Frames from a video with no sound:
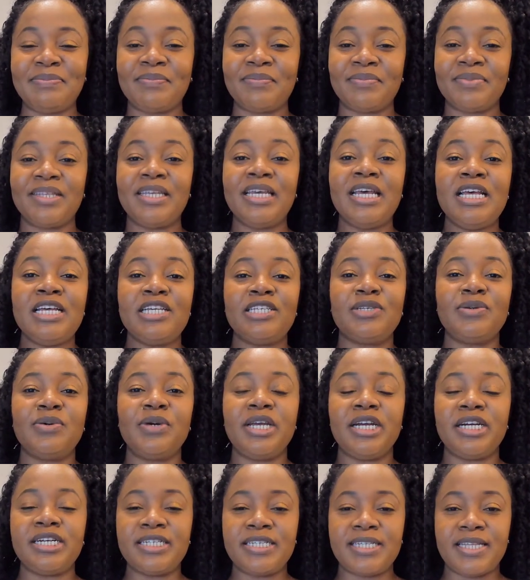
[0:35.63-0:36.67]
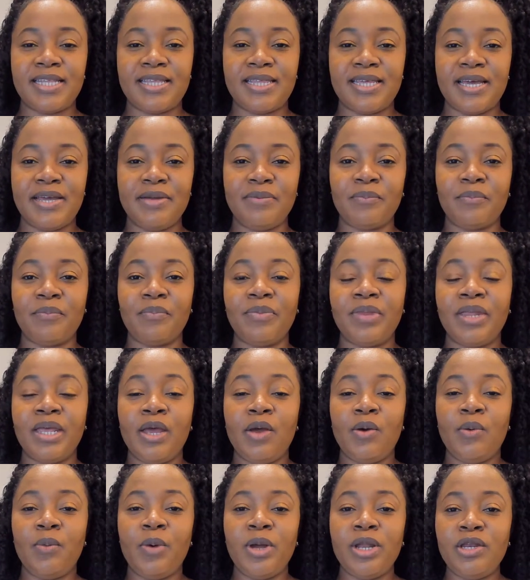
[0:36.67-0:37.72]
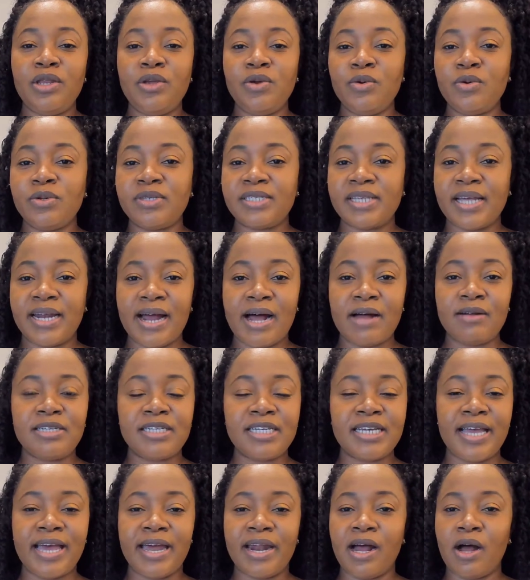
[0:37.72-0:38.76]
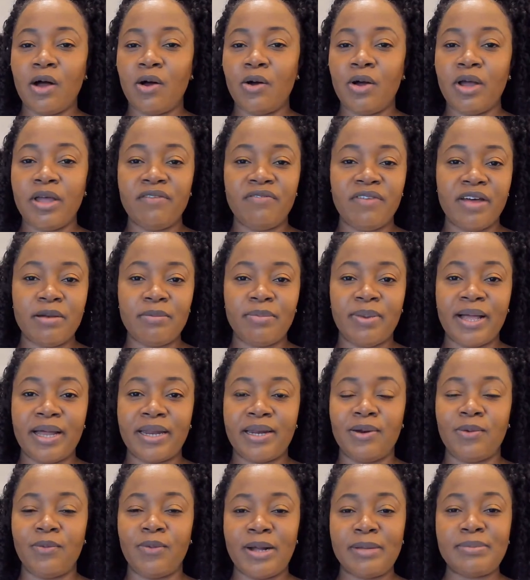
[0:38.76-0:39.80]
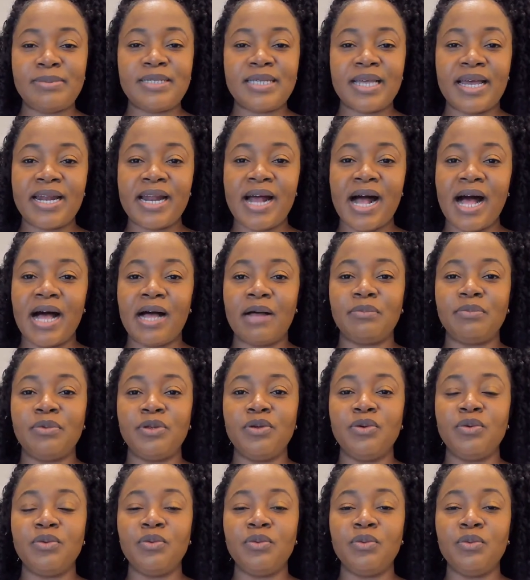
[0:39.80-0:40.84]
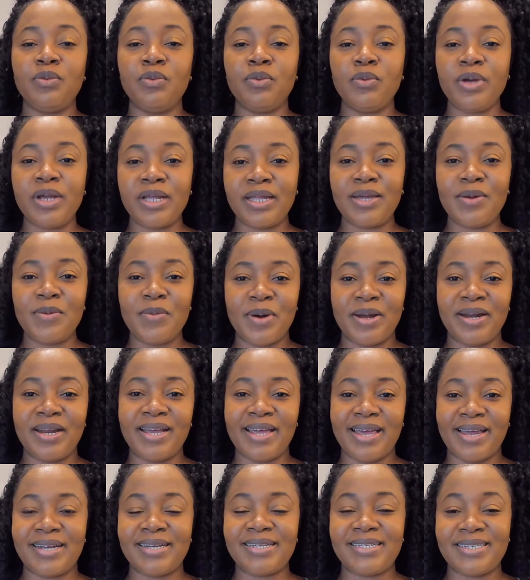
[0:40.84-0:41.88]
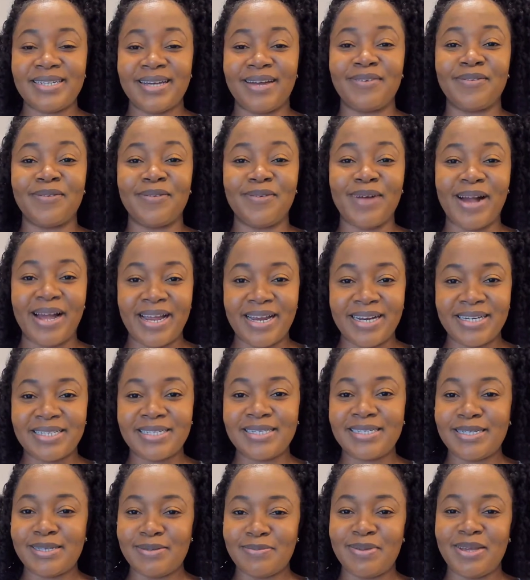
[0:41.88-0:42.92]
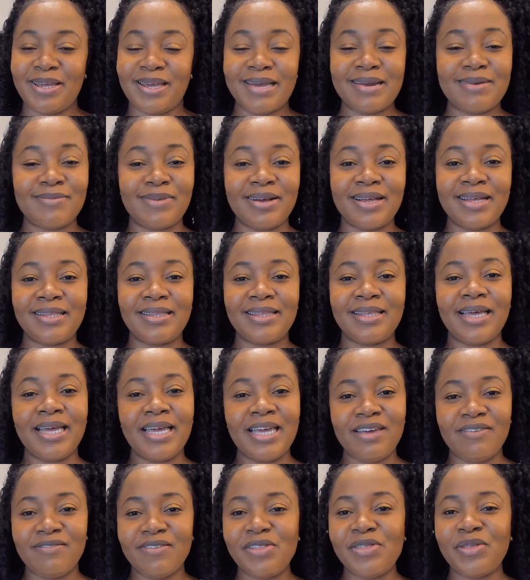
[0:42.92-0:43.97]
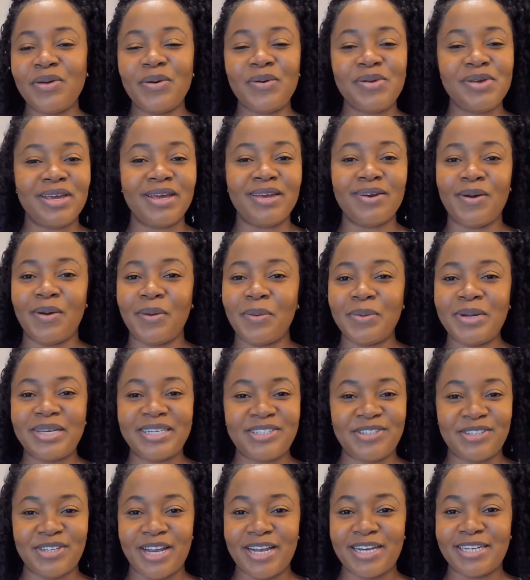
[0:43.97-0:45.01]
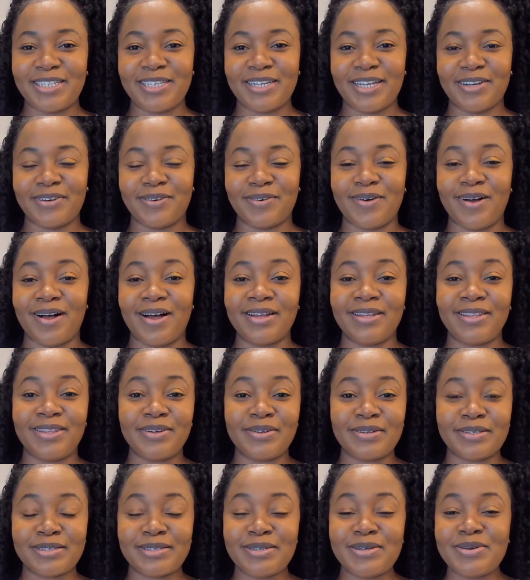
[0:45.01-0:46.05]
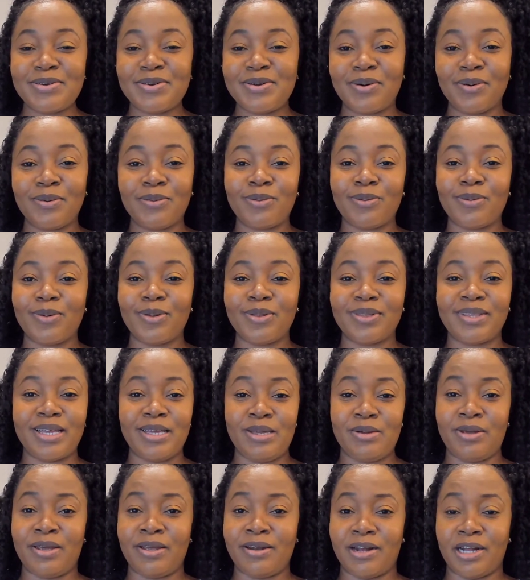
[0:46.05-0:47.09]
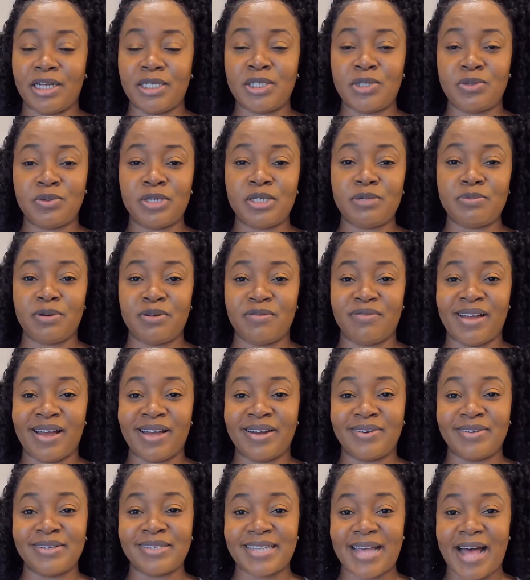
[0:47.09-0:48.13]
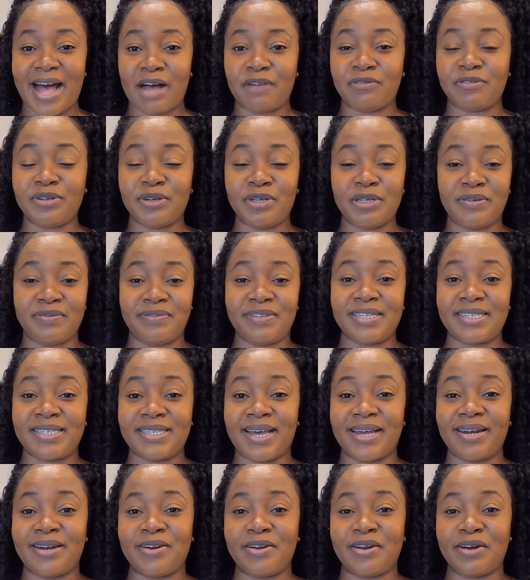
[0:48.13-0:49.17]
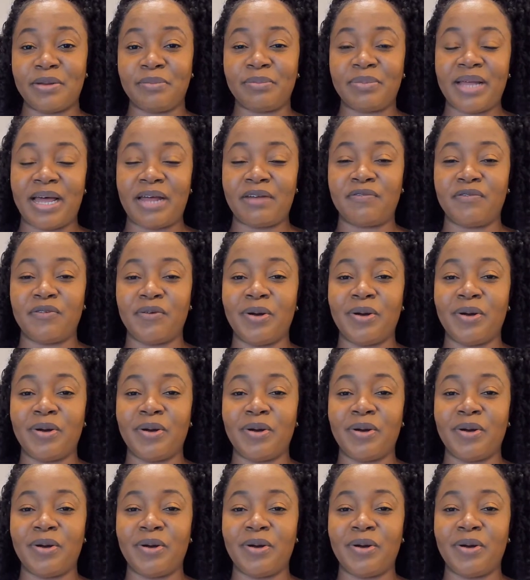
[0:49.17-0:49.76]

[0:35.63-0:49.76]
So here's the thing. When you set out to get an event planning website up, you really want to get it done right to begin with. Even though you can always change later on, there's no rule that you cannot switch providers after you've decided on a platform.